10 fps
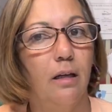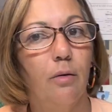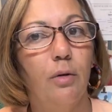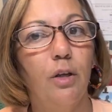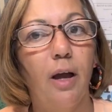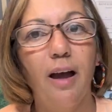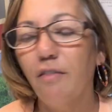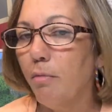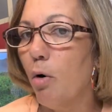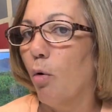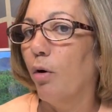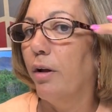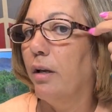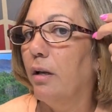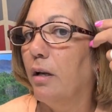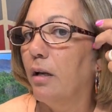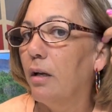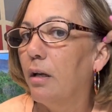when you have them on.